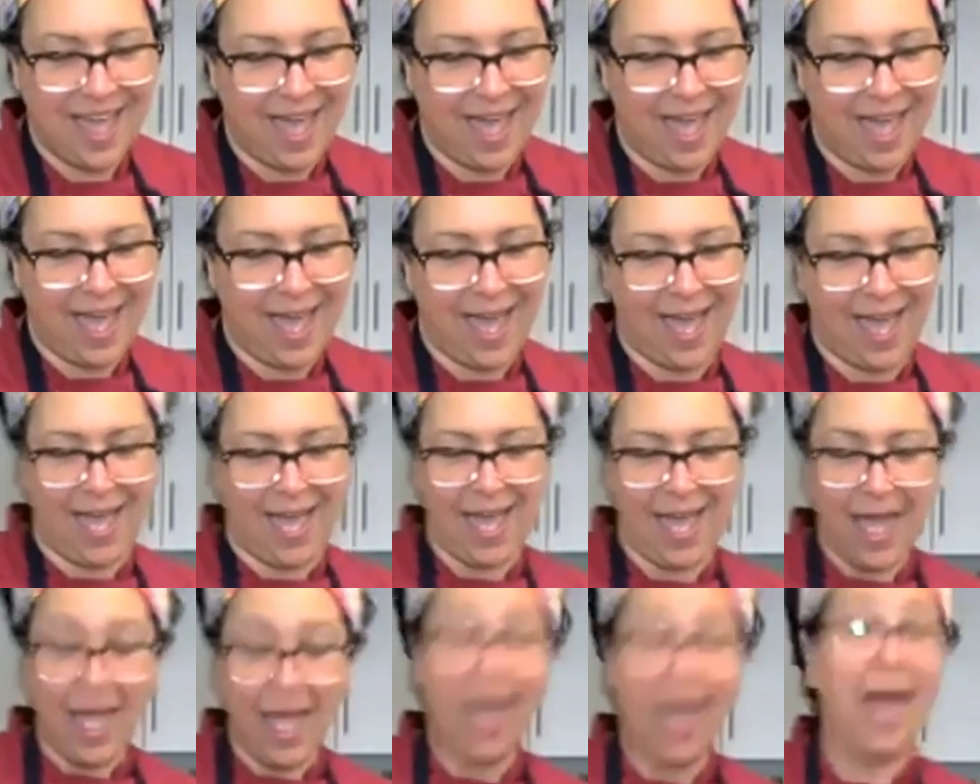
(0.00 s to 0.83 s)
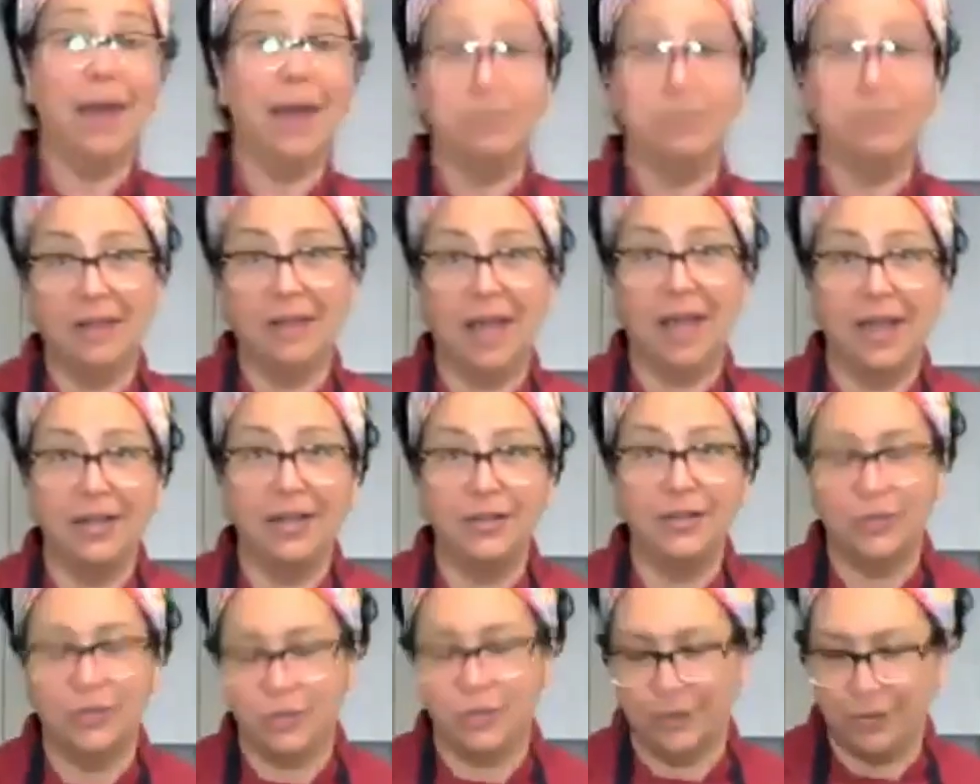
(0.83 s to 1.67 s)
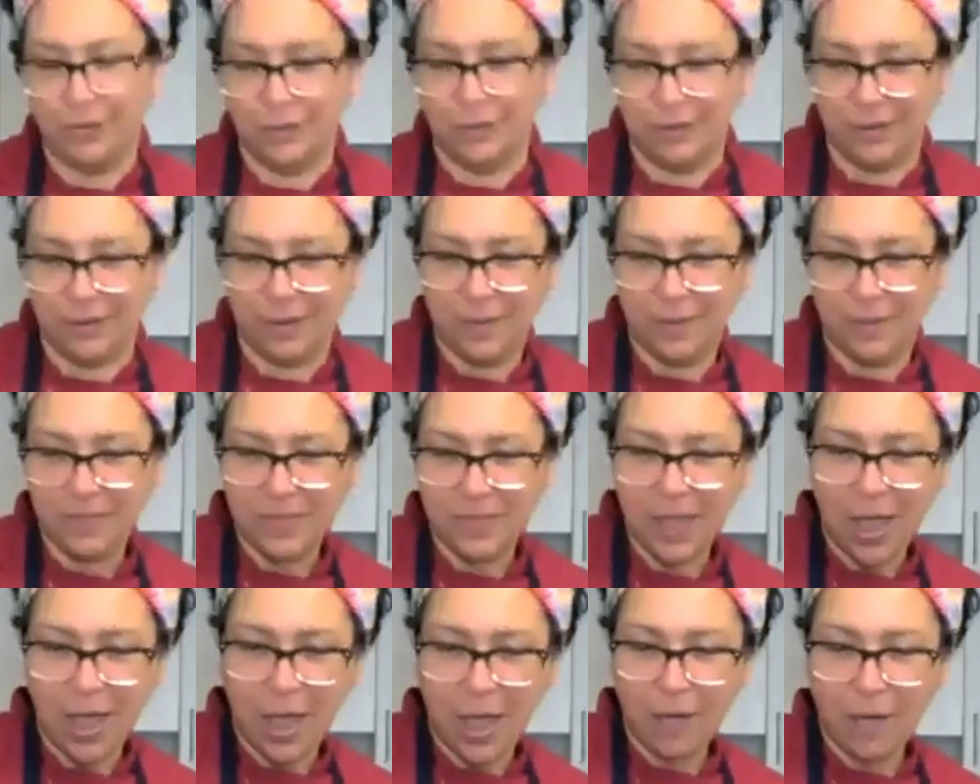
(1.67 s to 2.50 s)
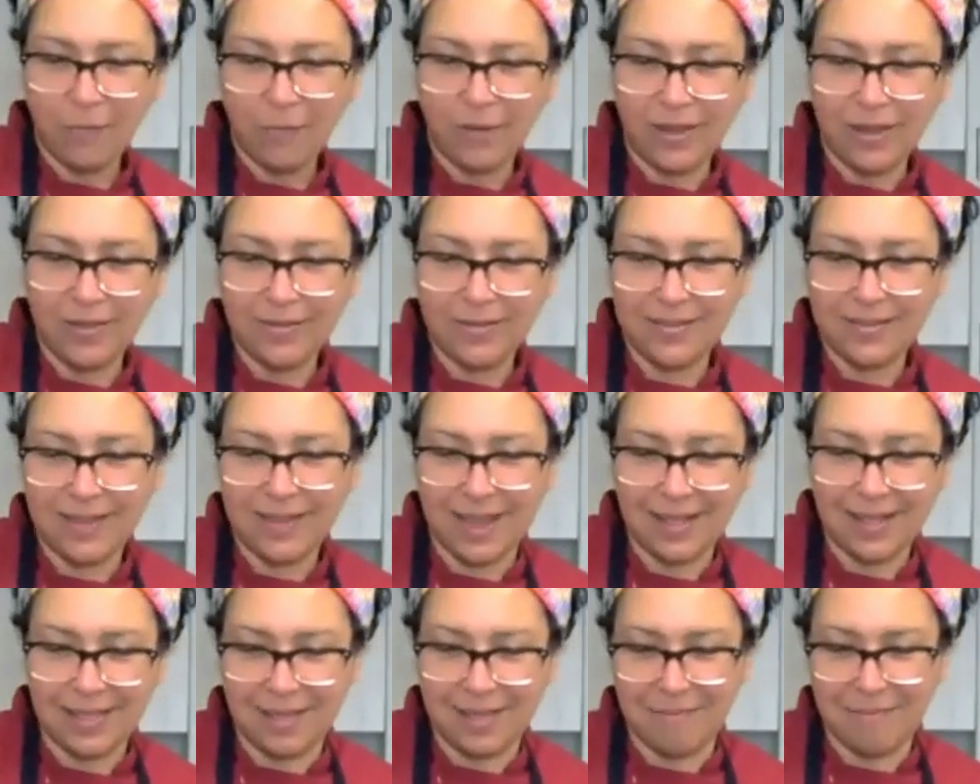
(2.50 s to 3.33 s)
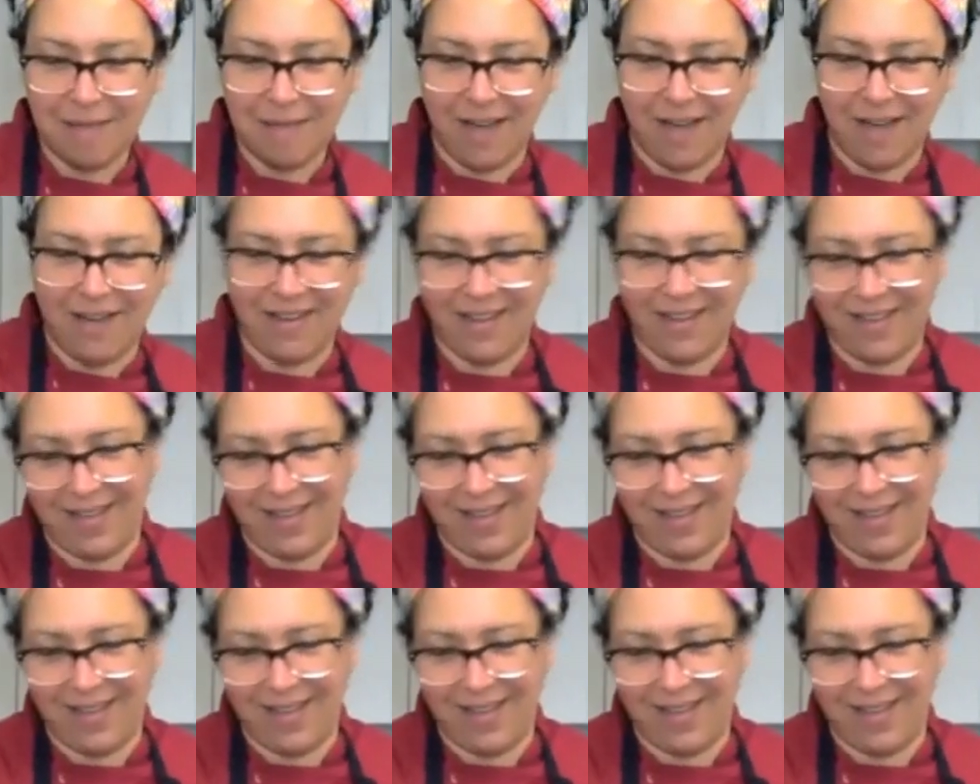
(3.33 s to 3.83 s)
I'm blind too. When you take them out